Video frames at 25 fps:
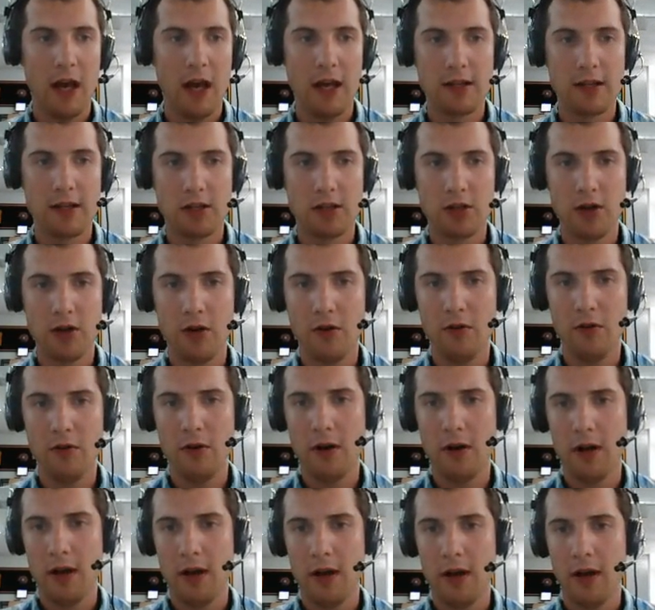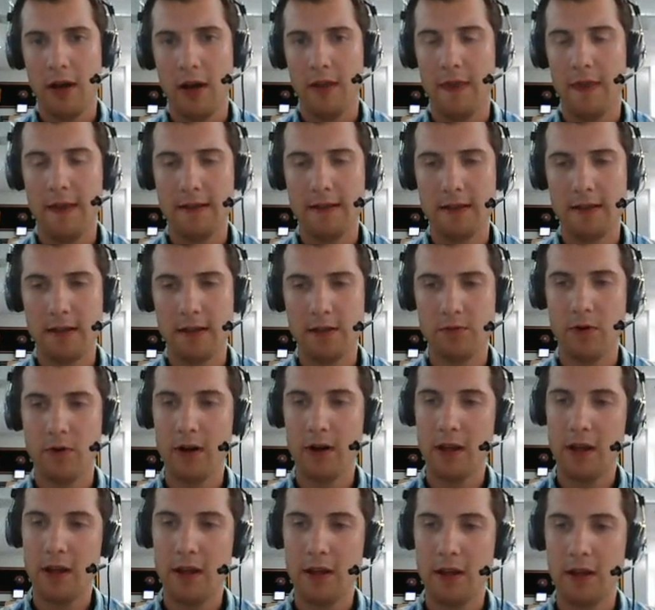and so this is
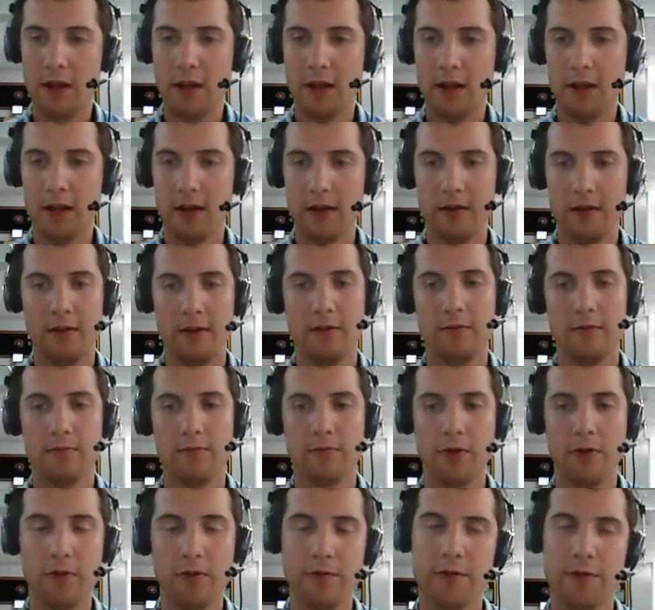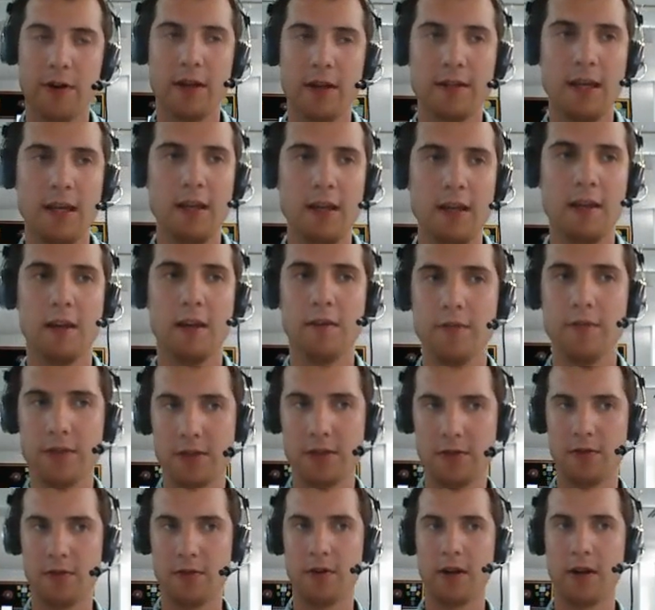what he wrote for his ending of
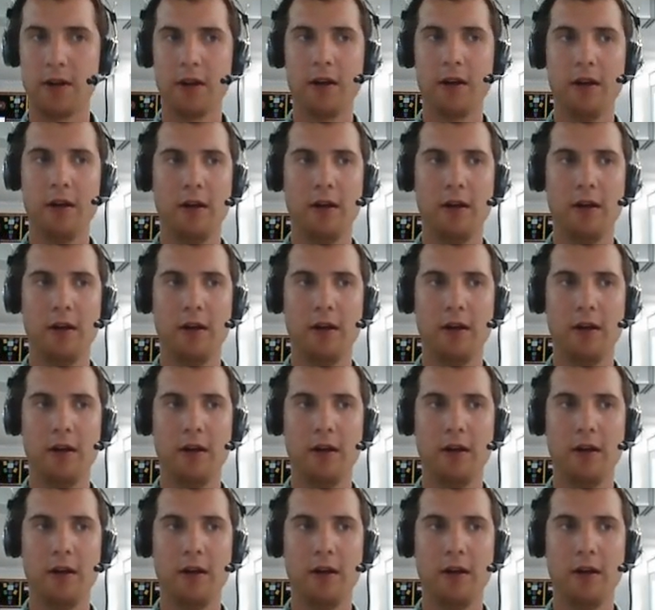his story,